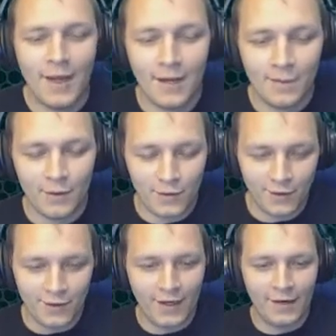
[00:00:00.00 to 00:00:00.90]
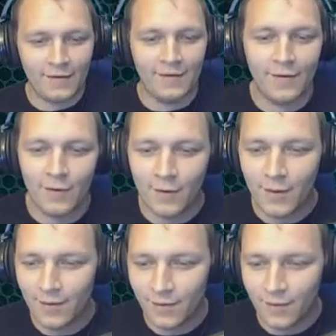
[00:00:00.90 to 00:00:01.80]
And emotional, yes. I've got
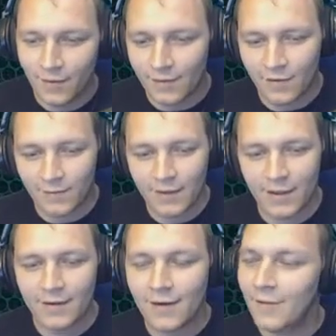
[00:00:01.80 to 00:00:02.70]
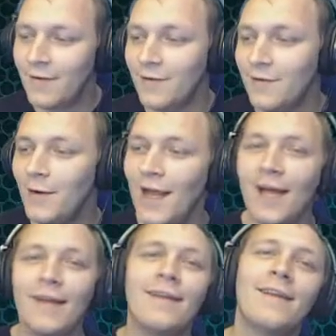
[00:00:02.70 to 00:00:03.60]
quite a few things off my chest. I feel so
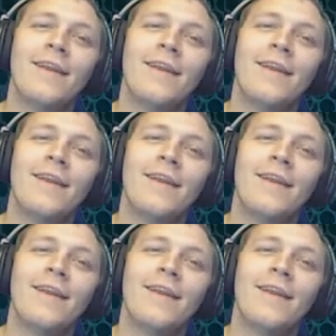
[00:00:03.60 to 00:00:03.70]
light.